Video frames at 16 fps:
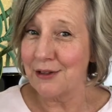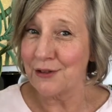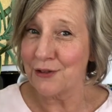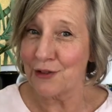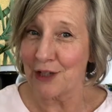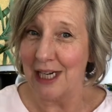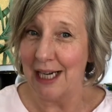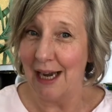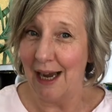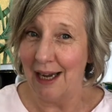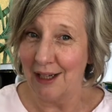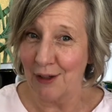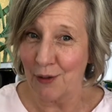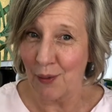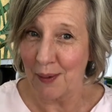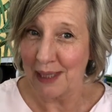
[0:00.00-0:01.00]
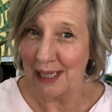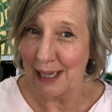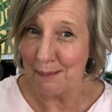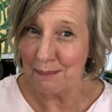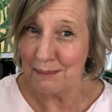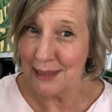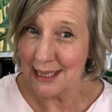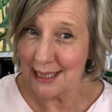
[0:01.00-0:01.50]
Australia, and Growing Up
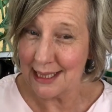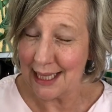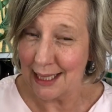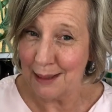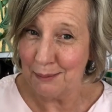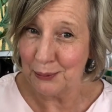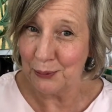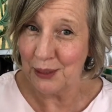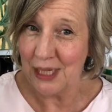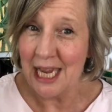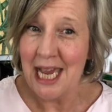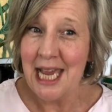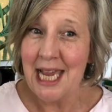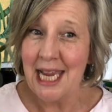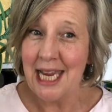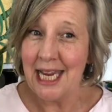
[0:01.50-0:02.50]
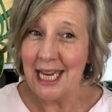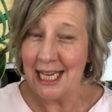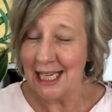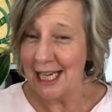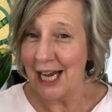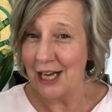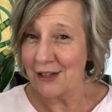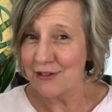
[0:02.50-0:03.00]
Disabled
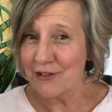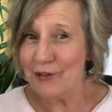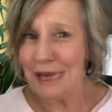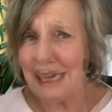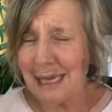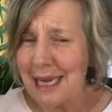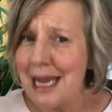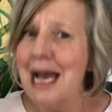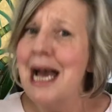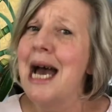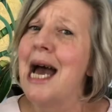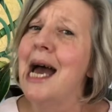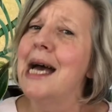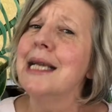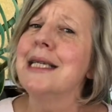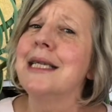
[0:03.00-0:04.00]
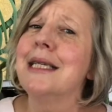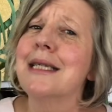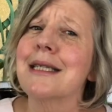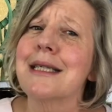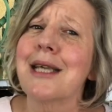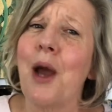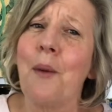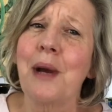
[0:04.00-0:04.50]
in Australia. And it
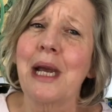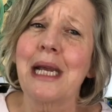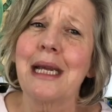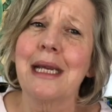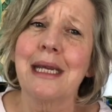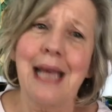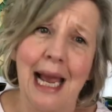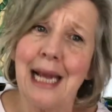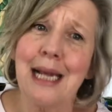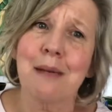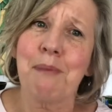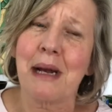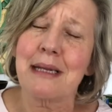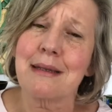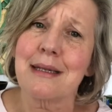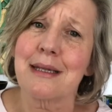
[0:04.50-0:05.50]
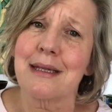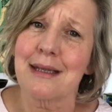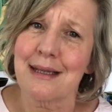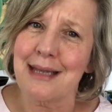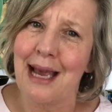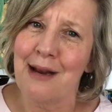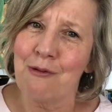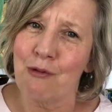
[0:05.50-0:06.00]
is going
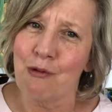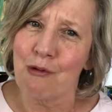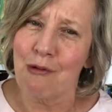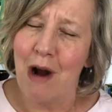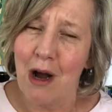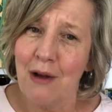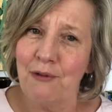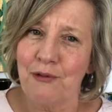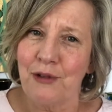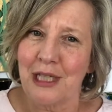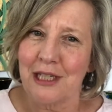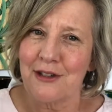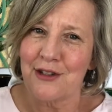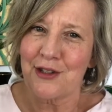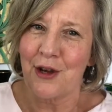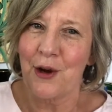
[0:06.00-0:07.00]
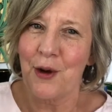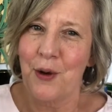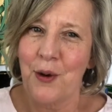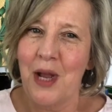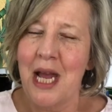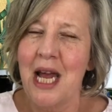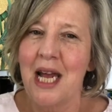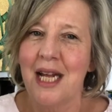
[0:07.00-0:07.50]
gangbusters and rightfully so.
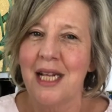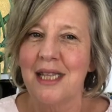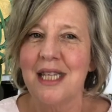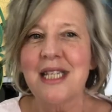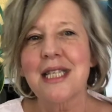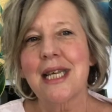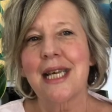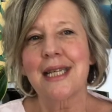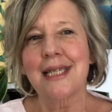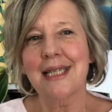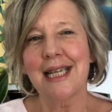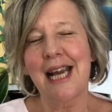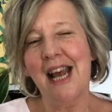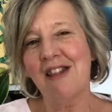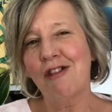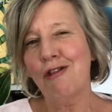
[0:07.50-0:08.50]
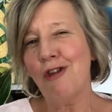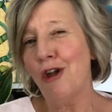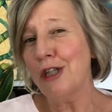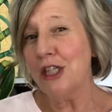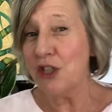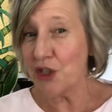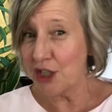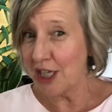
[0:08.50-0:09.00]
This is an
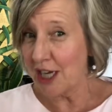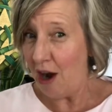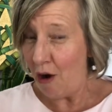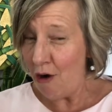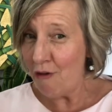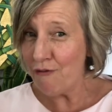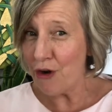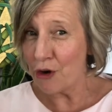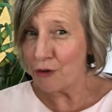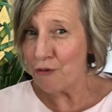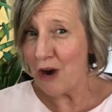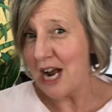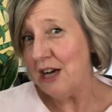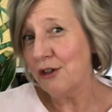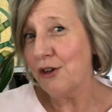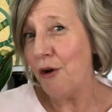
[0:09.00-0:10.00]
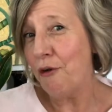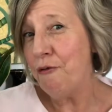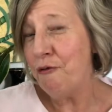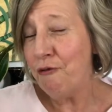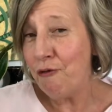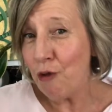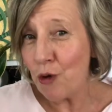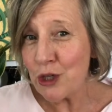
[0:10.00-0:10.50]
anthology of around
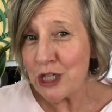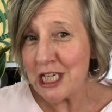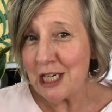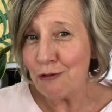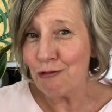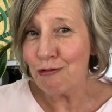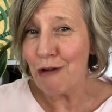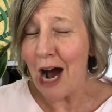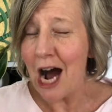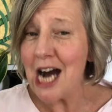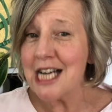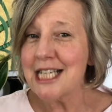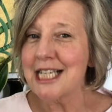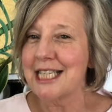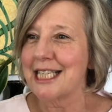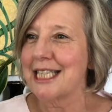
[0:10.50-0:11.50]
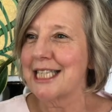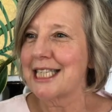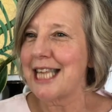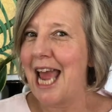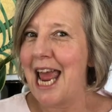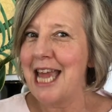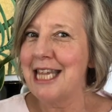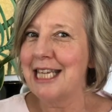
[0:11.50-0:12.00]
40 writers
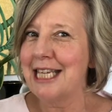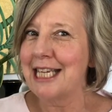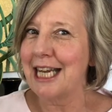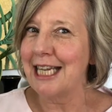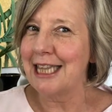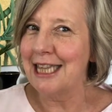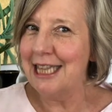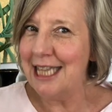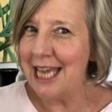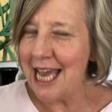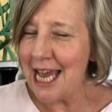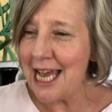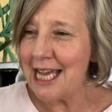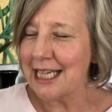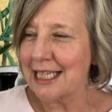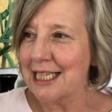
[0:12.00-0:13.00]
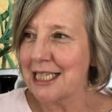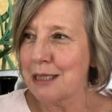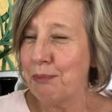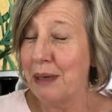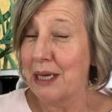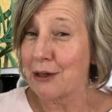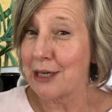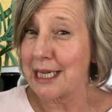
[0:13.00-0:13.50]
and their
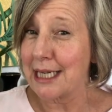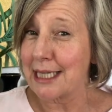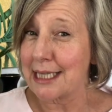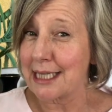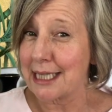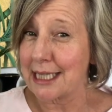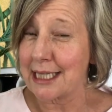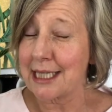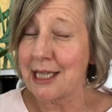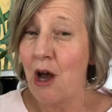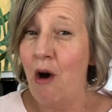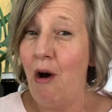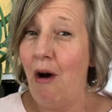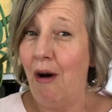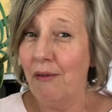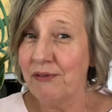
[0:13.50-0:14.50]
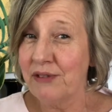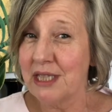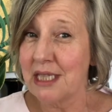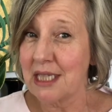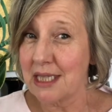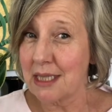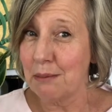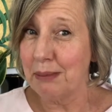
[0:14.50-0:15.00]
experiences of
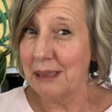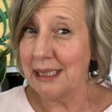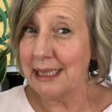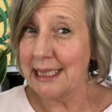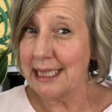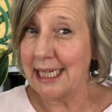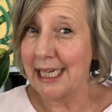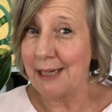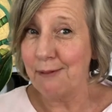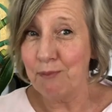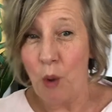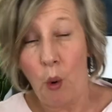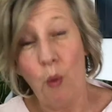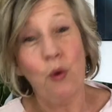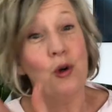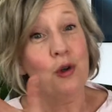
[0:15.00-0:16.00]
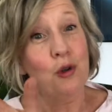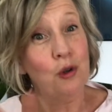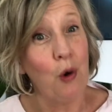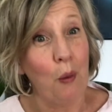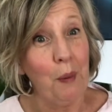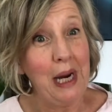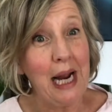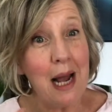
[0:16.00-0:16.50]
disability or
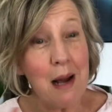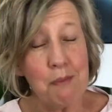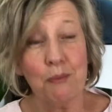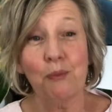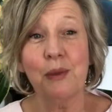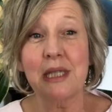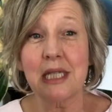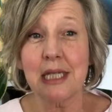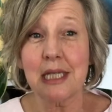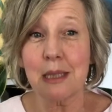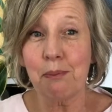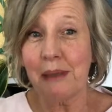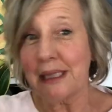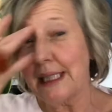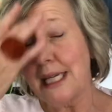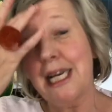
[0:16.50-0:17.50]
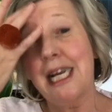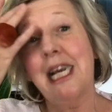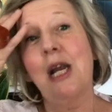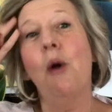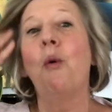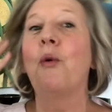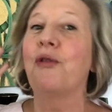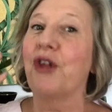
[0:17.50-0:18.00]
growing up with disability,
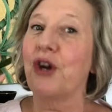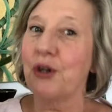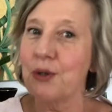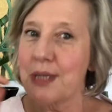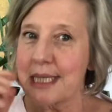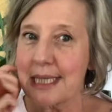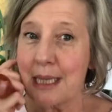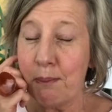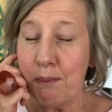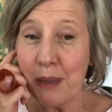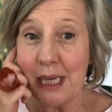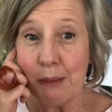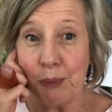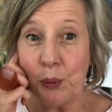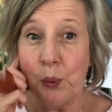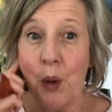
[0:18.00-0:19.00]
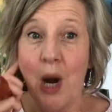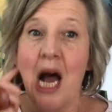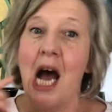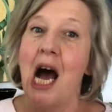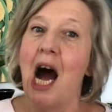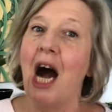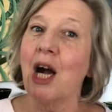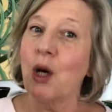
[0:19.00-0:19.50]
although some people
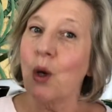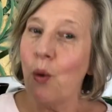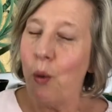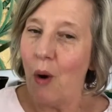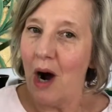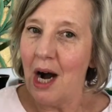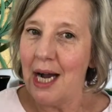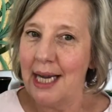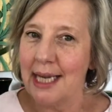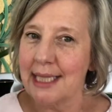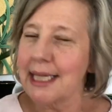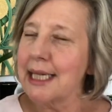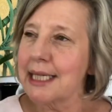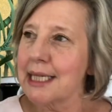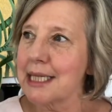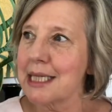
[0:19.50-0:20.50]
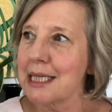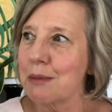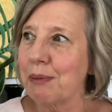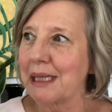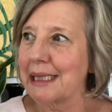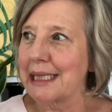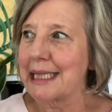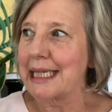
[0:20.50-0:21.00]
acquired a
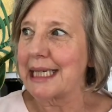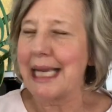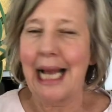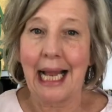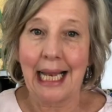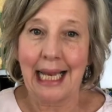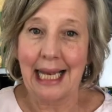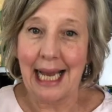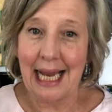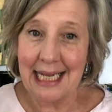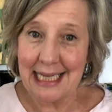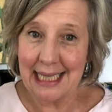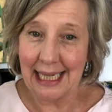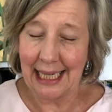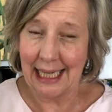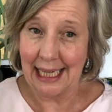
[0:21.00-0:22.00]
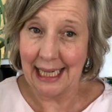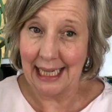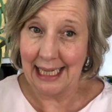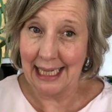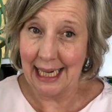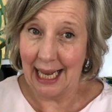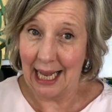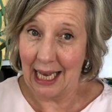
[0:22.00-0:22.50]
disability later
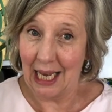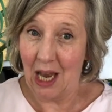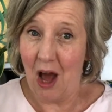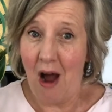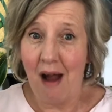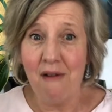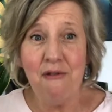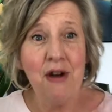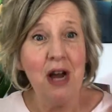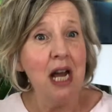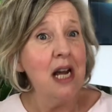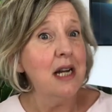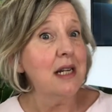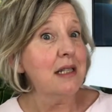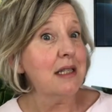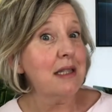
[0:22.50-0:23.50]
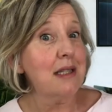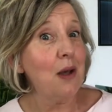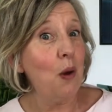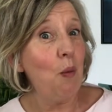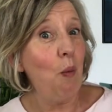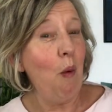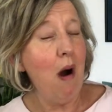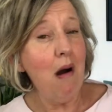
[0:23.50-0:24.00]
in life. So
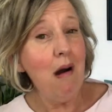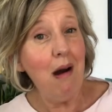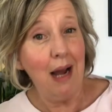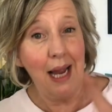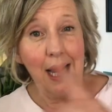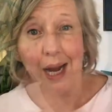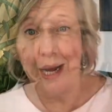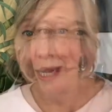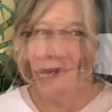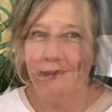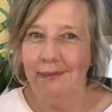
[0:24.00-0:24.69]
why, I